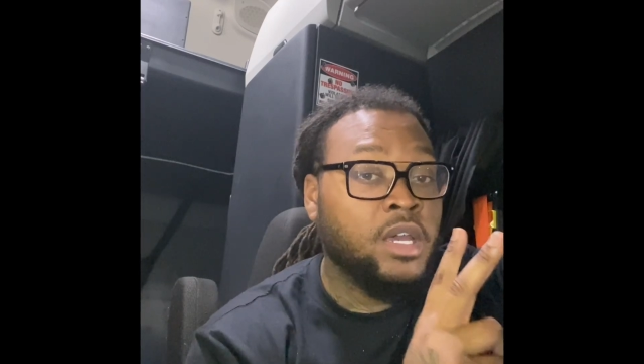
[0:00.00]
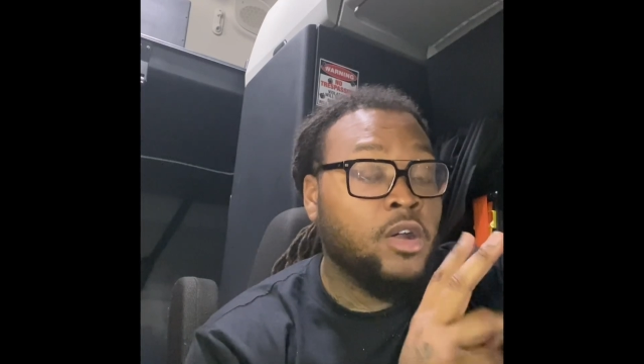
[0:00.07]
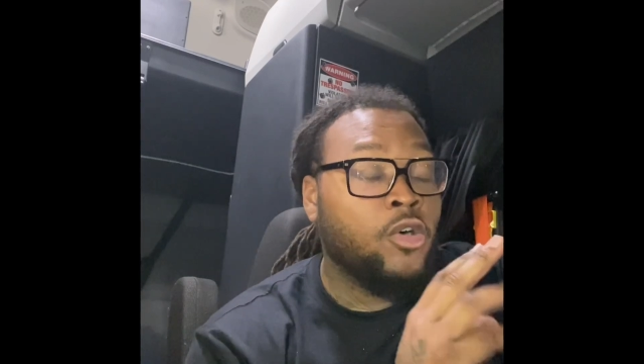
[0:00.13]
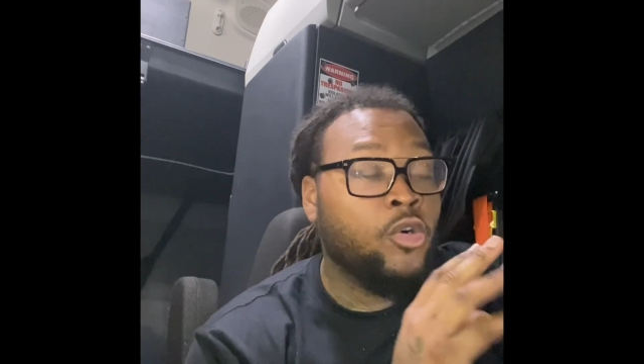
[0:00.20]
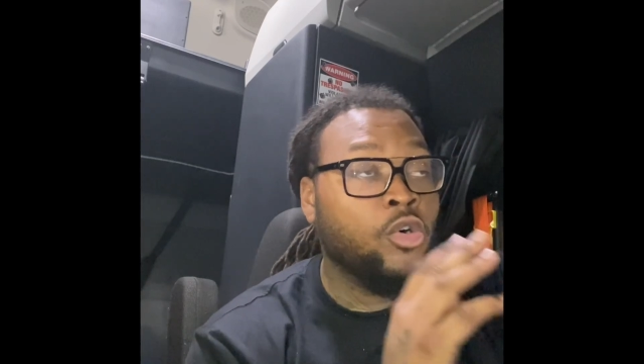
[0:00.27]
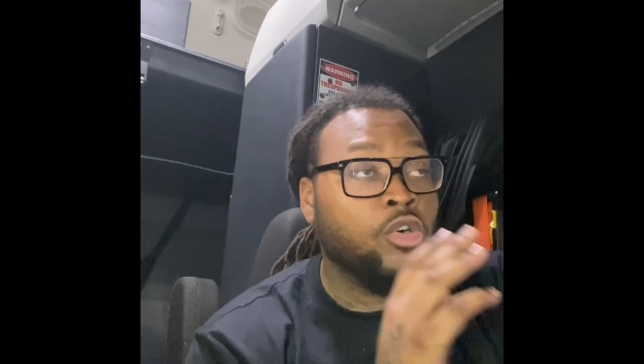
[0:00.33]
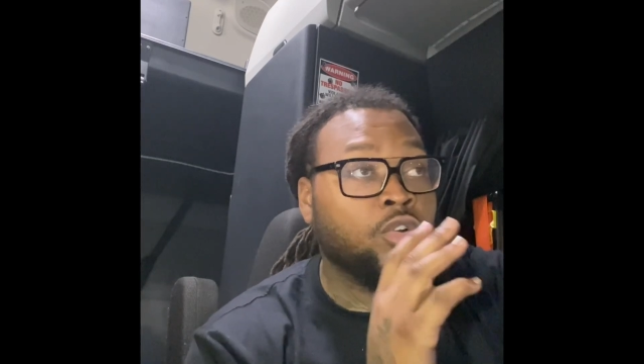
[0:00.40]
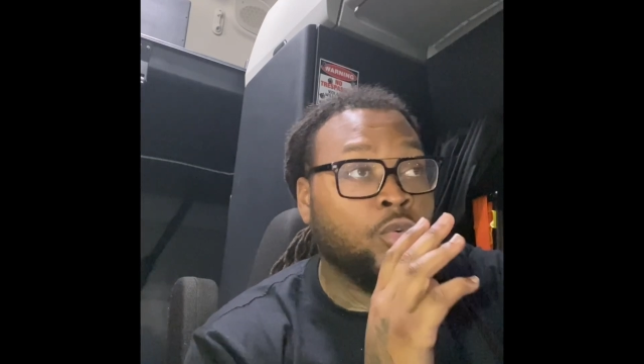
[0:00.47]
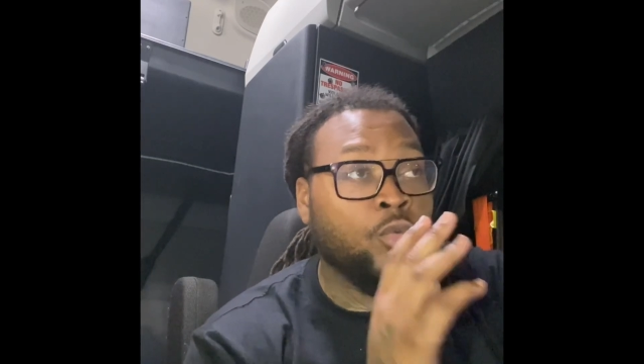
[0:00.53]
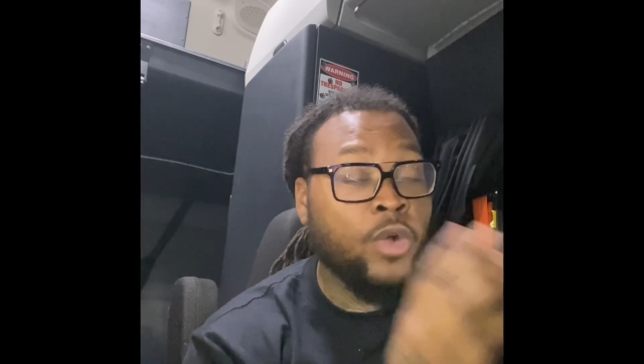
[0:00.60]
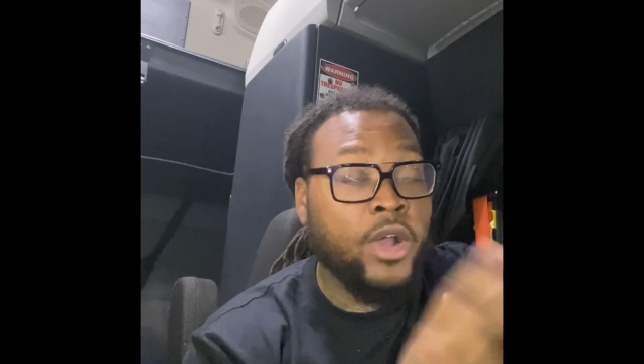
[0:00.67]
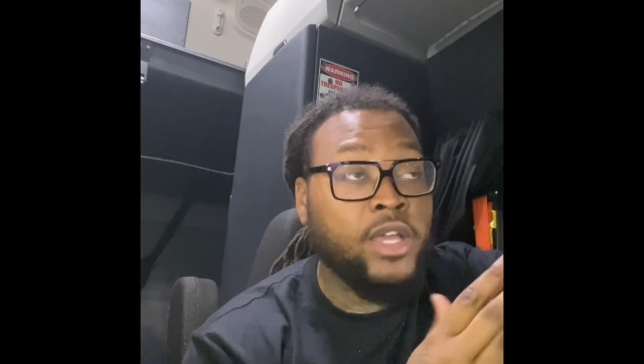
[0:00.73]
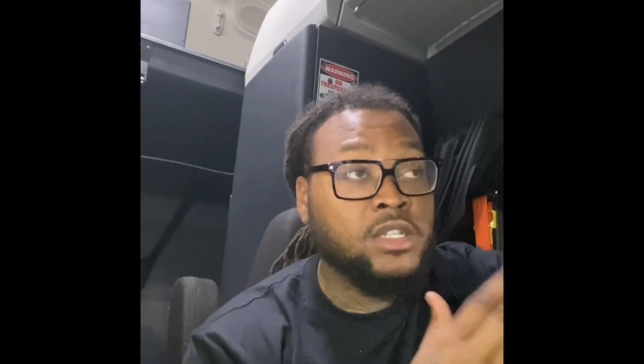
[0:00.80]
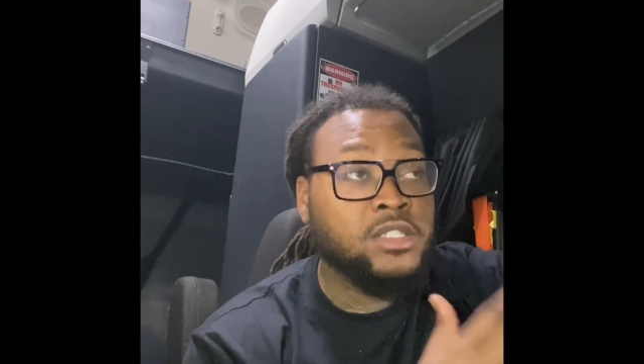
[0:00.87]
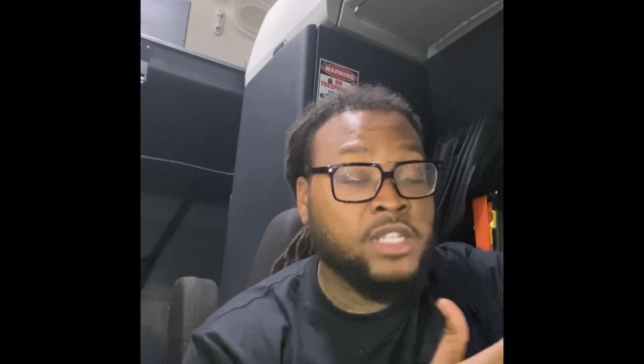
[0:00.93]
or the
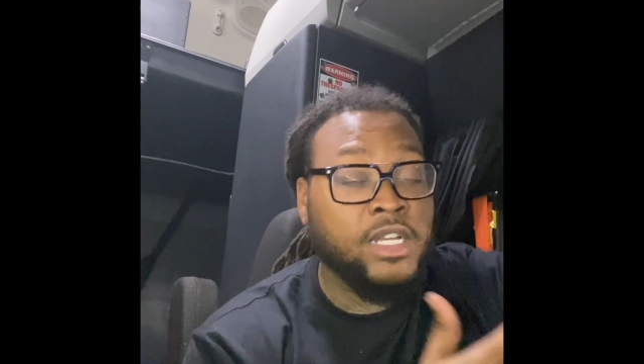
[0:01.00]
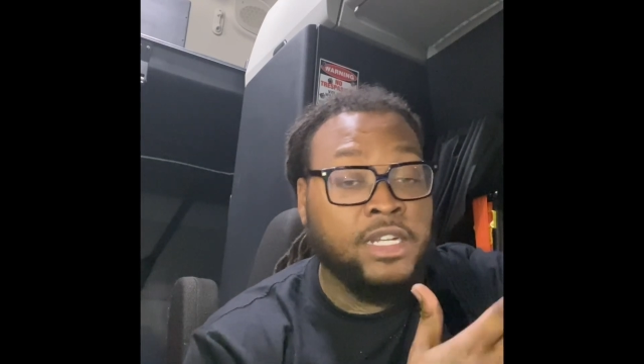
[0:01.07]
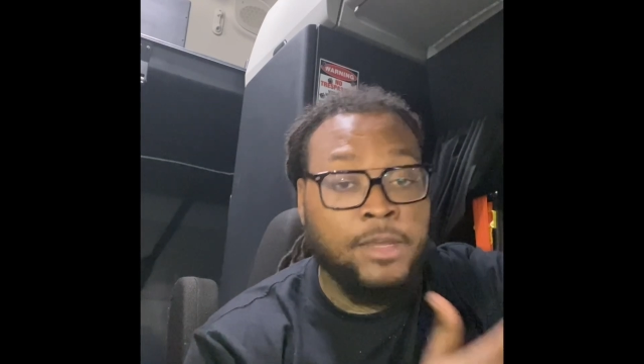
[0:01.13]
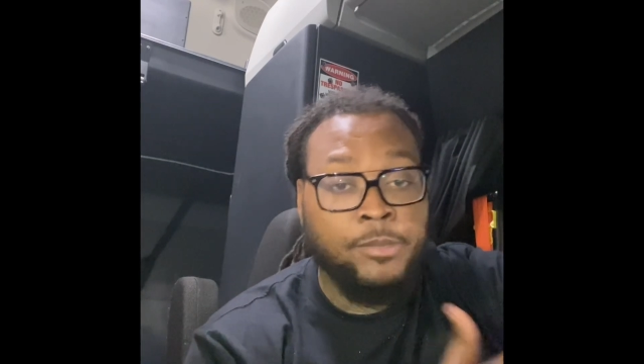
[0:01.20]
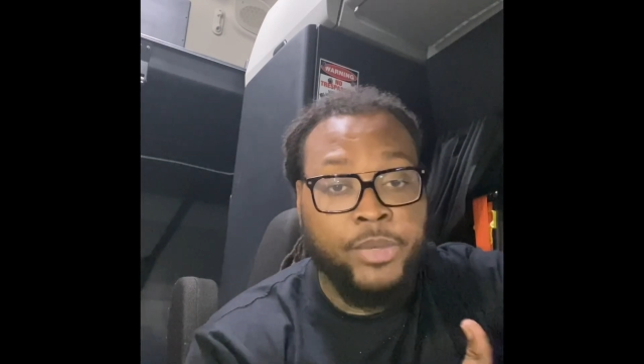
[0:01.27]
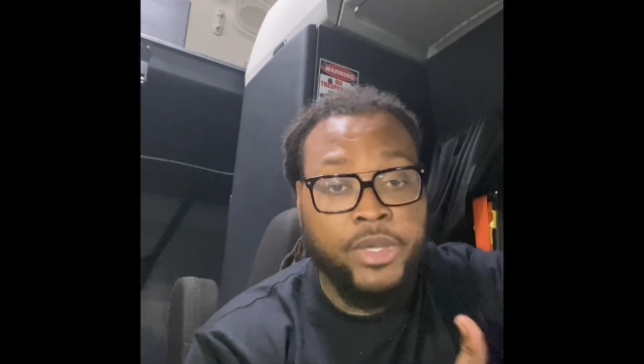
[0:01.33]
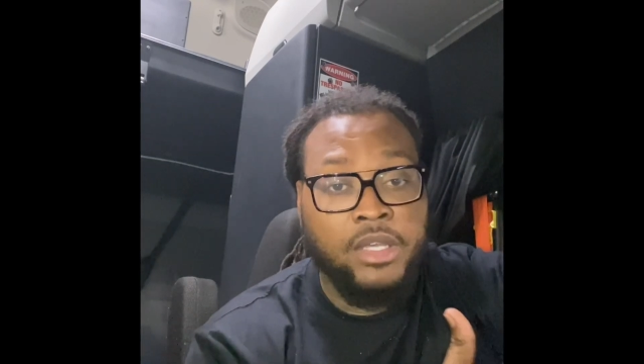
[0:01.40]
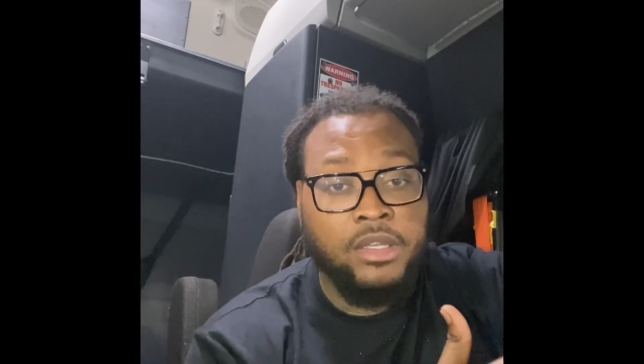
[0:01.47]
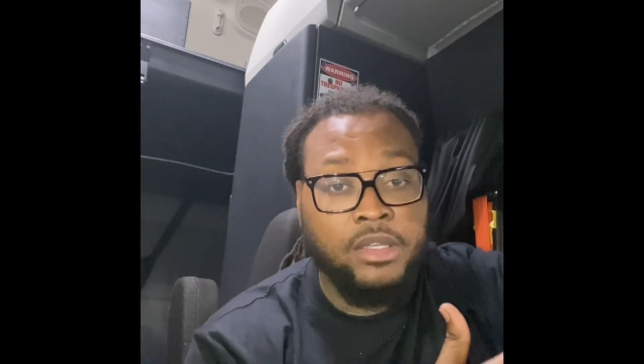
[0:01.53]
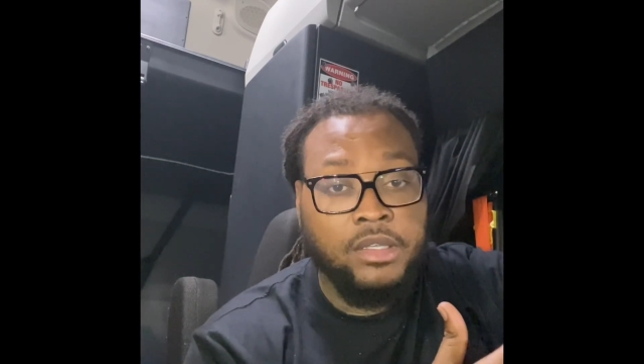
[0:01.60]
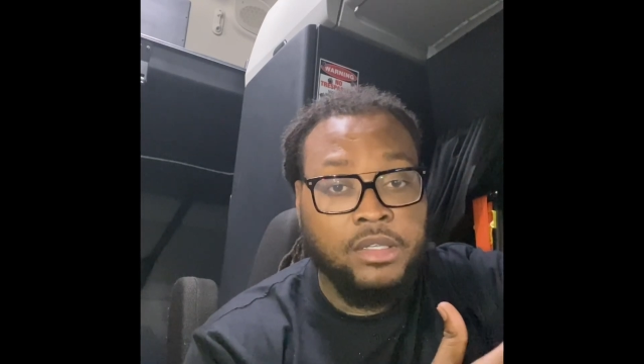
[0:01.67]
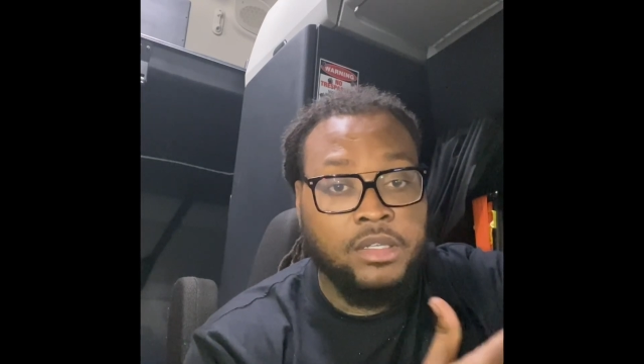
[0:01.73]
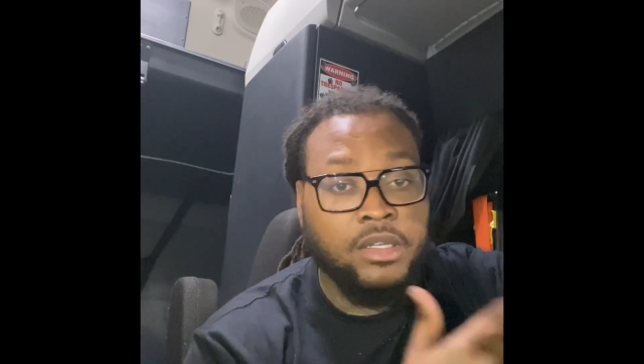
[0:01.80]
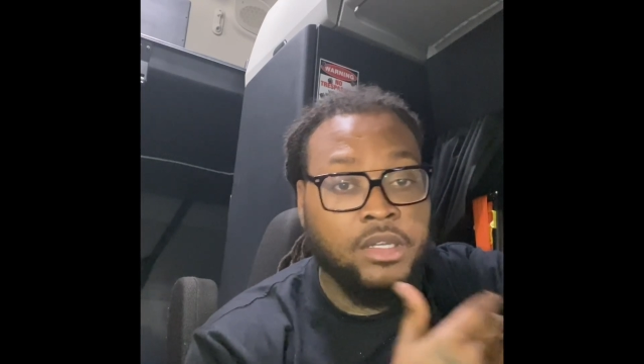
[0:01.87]
range that they pay in.